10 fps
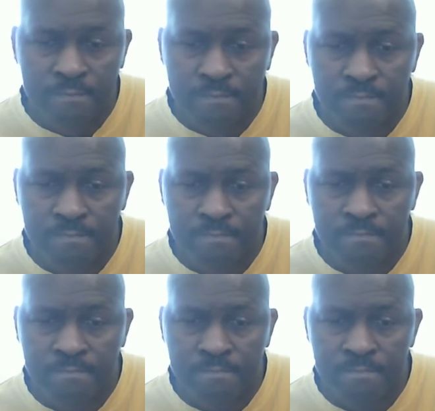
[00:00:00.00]

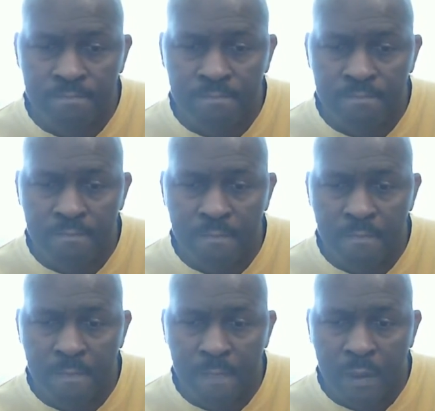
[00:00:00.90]

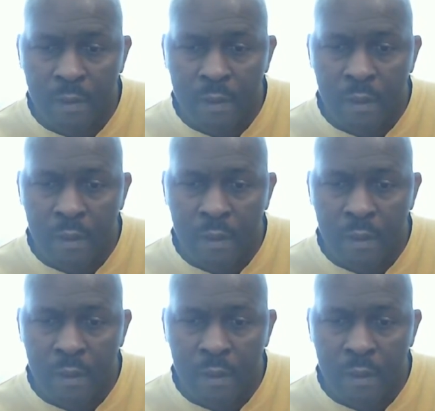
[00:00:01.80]
No one is speaking in this clip.